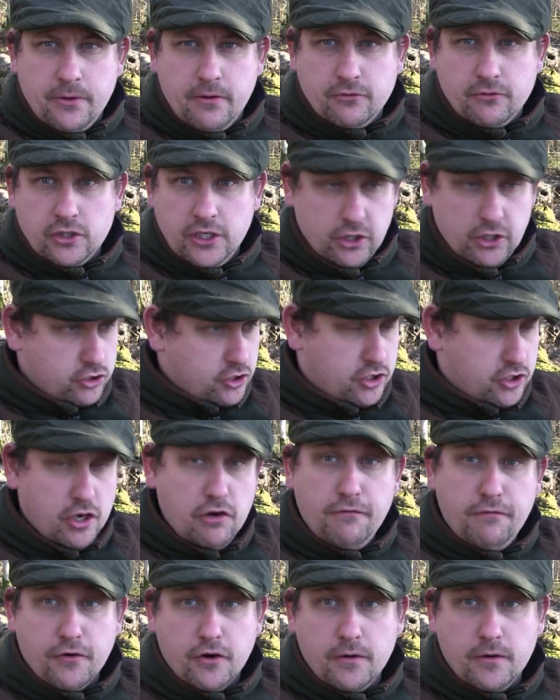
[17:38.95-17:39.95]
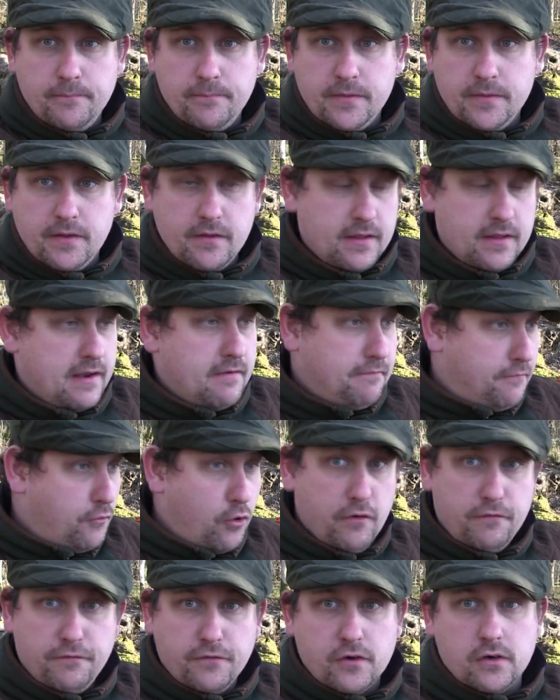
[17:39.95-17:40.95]
and all of a sudden it goes to 2 foot, and then
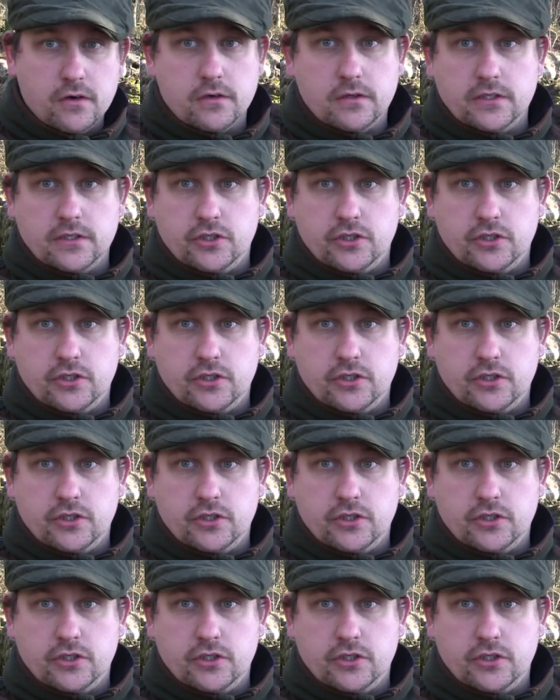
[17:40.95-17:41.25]
4 foot.